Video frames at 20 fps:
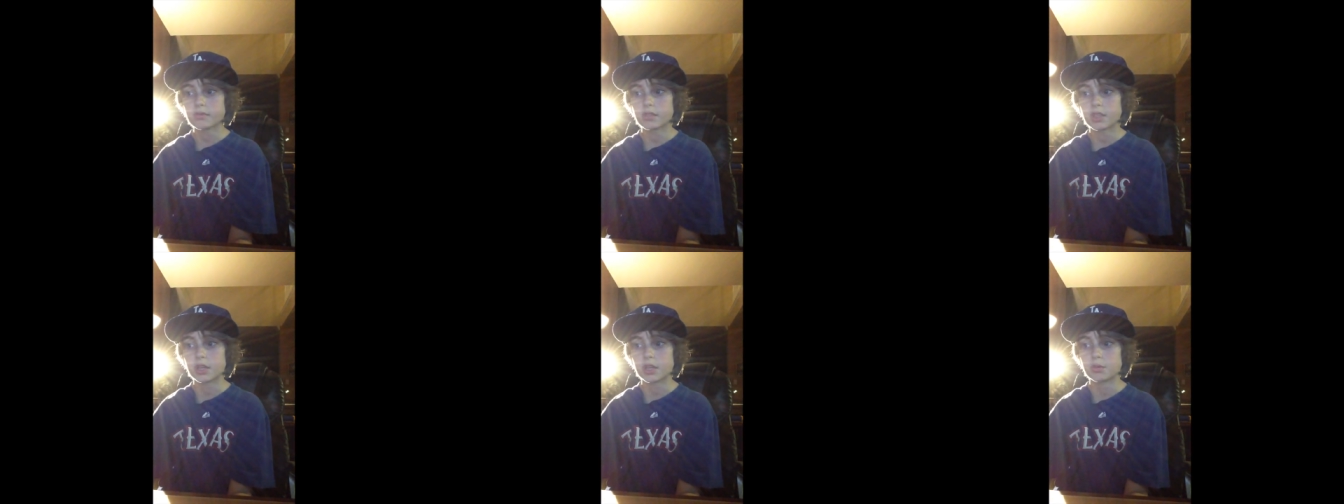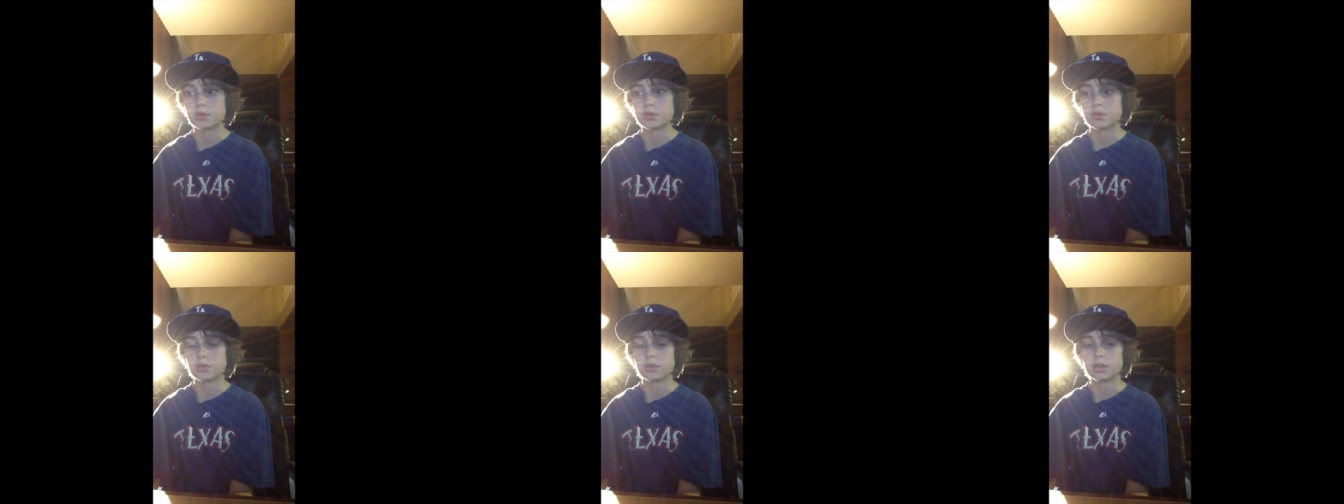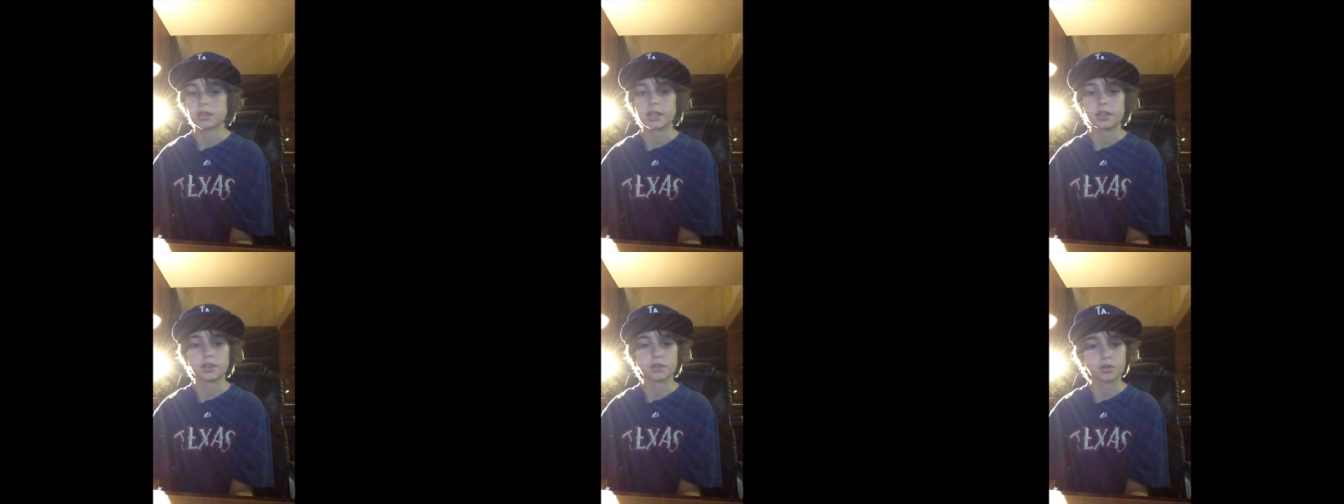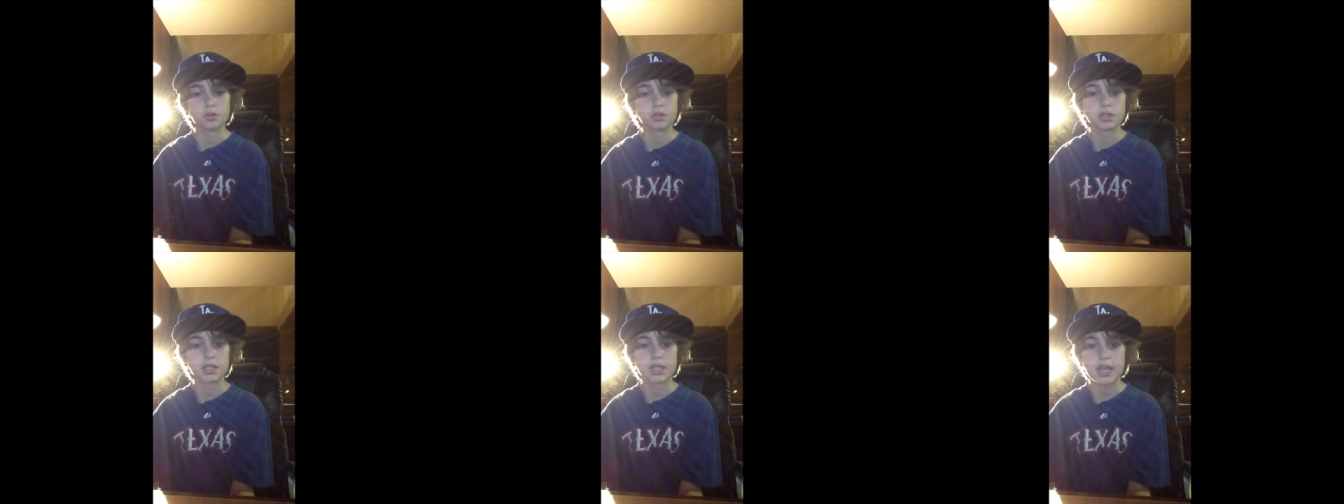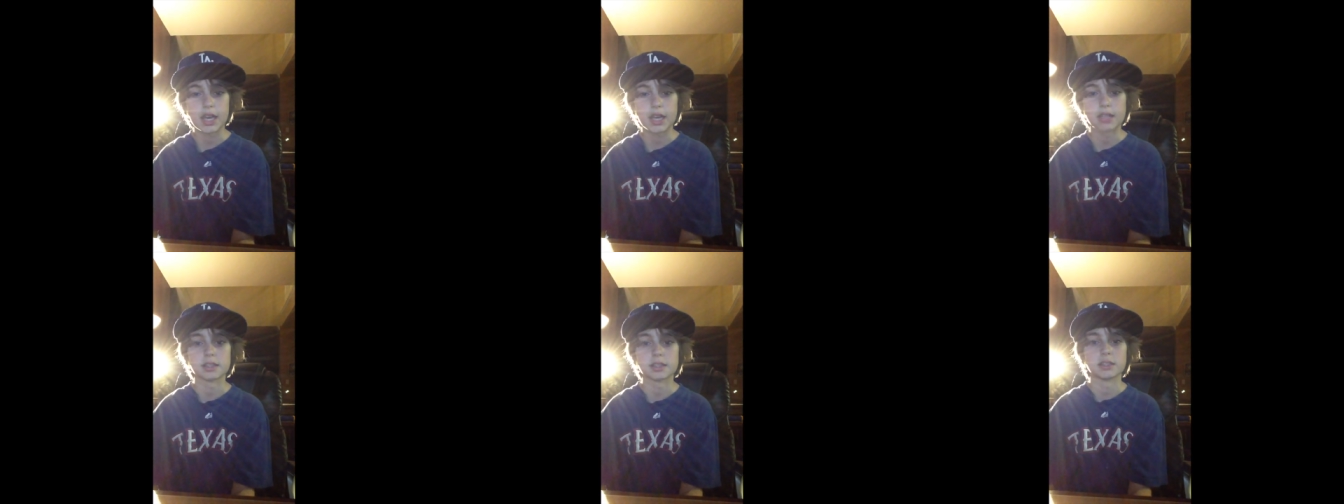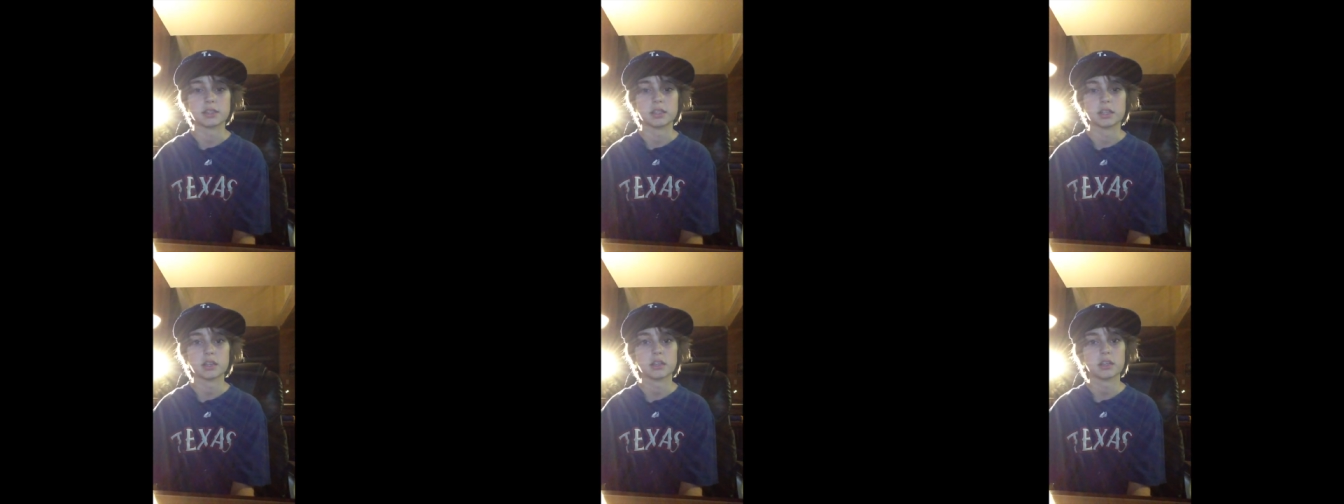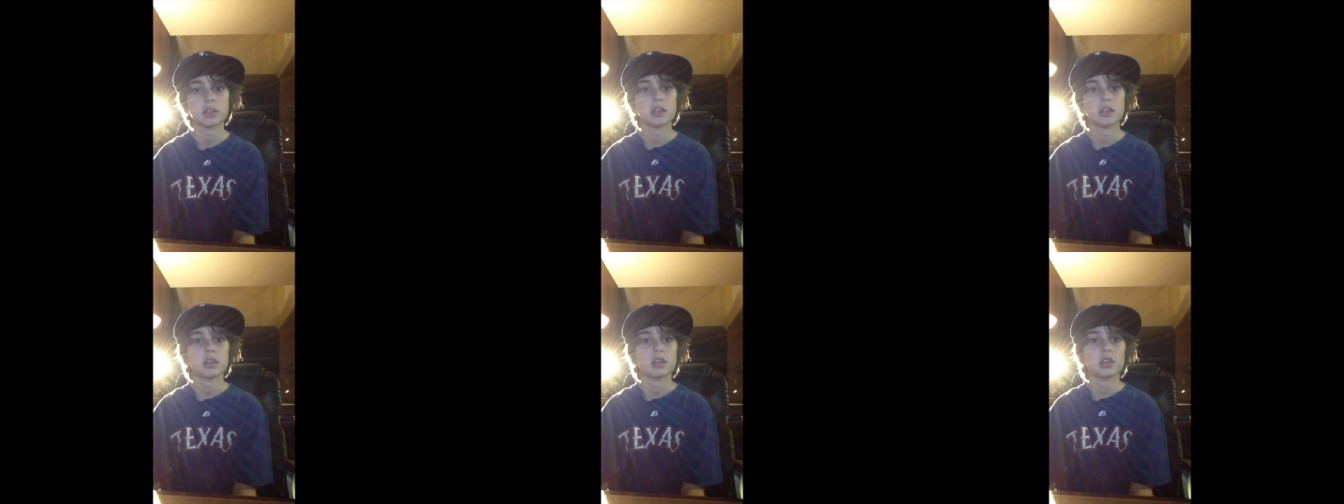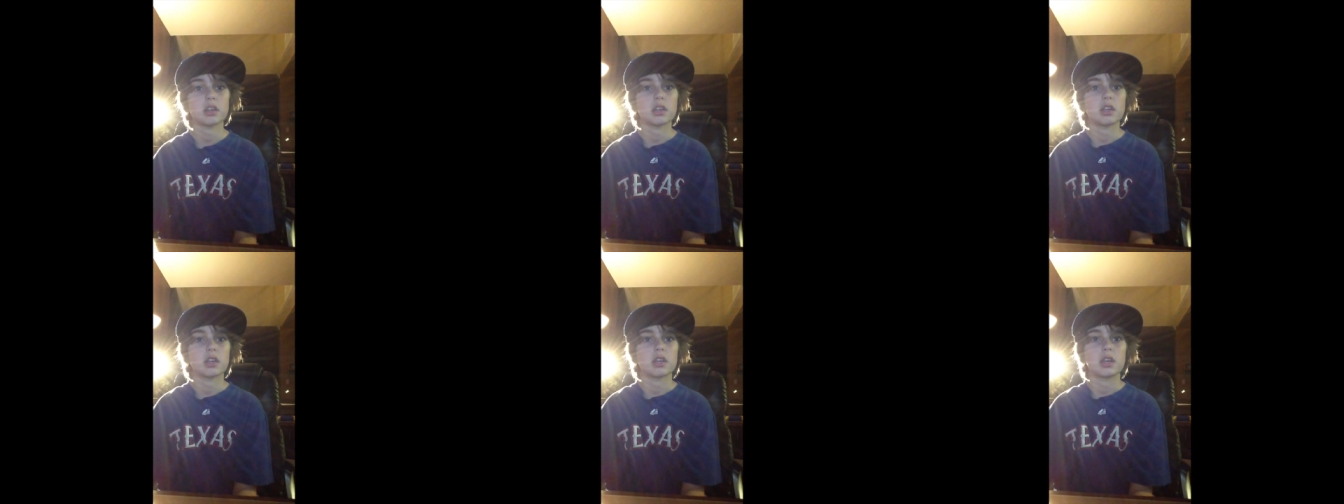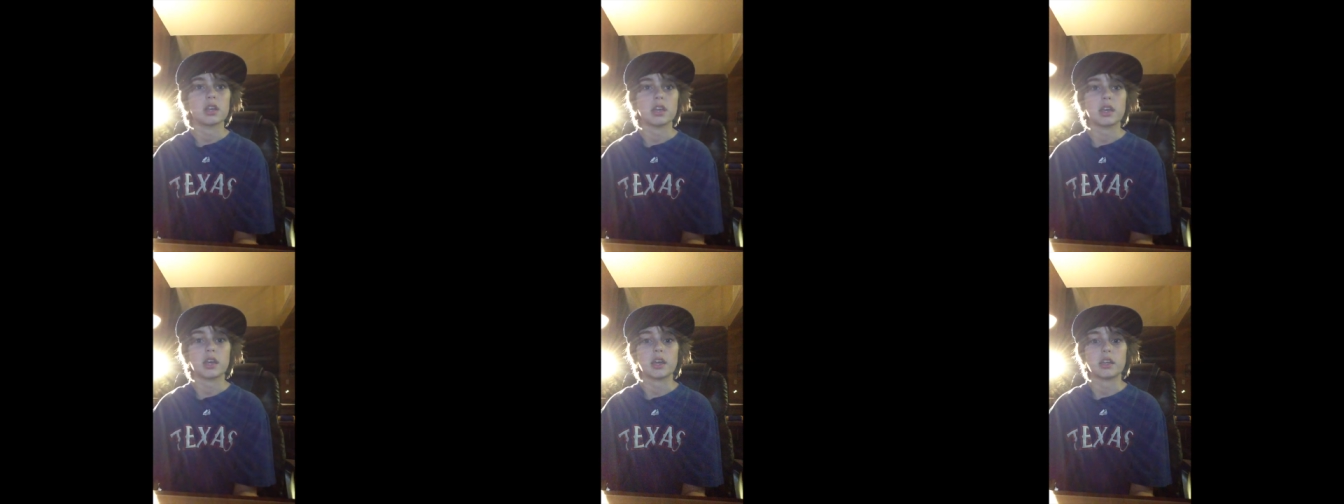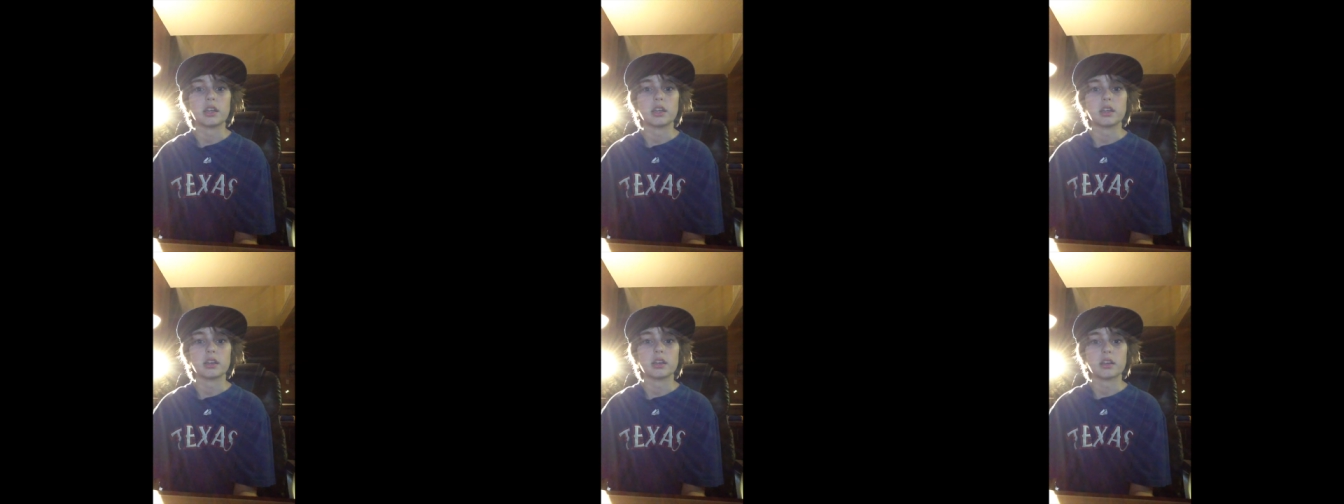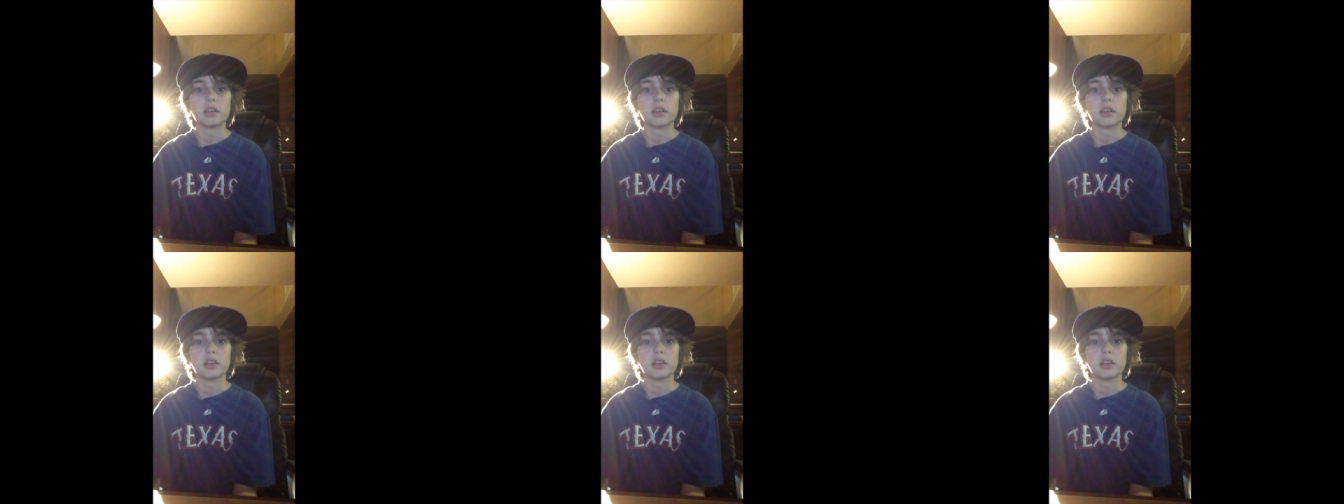He was really enthusiastic, and